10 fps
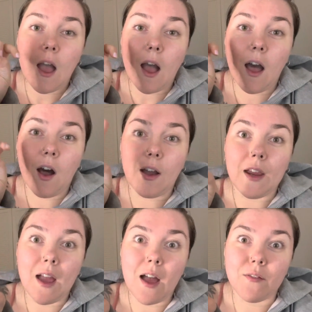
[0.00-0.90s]
I
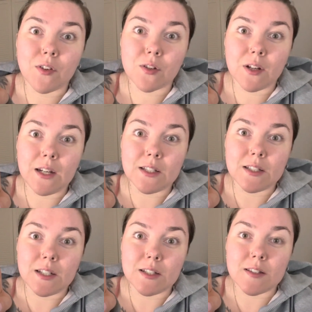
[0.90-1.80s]
have
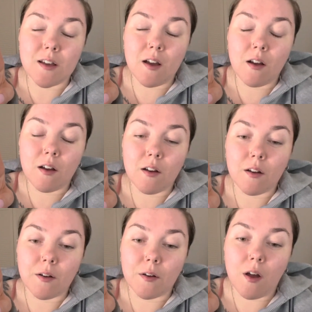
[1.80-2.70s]
created
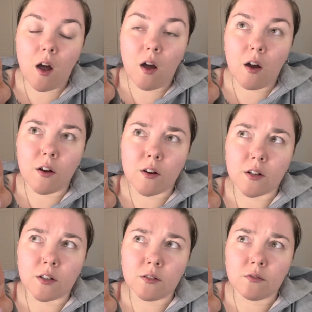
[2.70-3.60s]
a
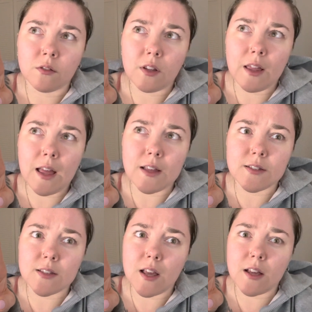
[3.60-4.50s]

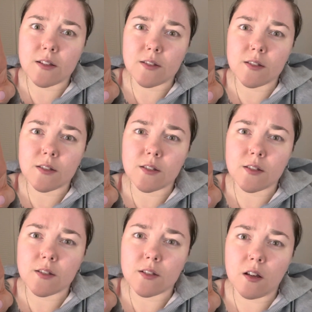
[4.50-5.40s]

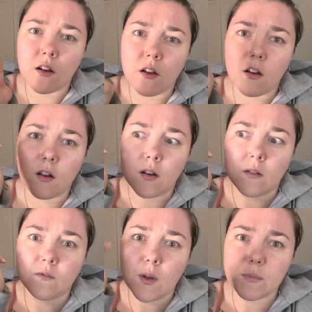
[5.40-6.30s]
RSS
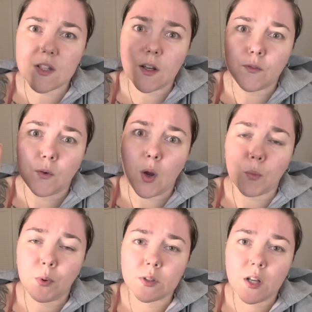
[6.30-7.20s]
website for our
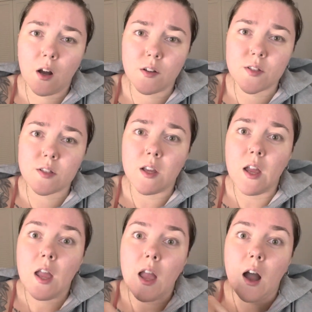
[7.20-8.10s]
podcast.
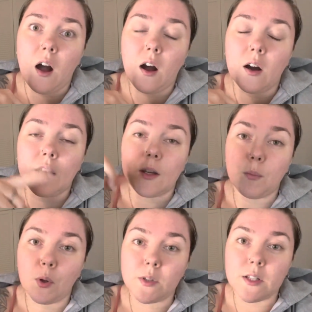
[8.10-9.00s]
I
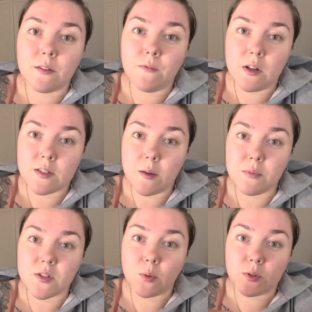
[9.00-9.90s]
uploaded the first
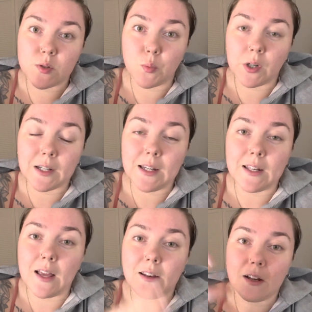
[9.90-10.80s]
episode, it's
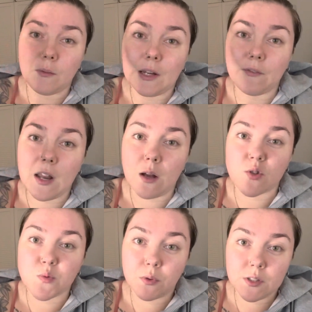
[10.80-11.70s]
working, and then we have now a
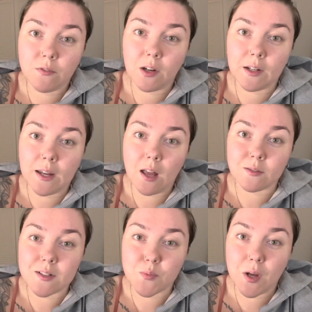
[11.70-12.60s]
Spotify
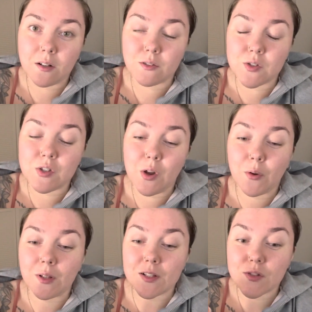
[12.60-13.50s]
account as well. So
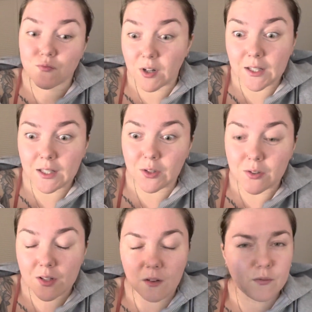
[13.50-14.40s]
that's really
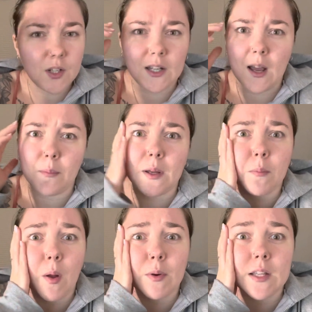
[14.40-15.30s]
good. I'm really happy
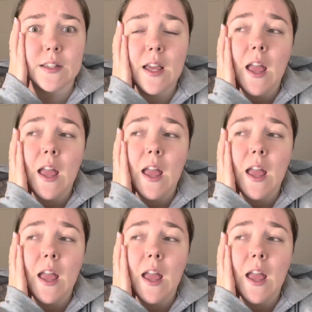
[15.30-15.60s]
about it.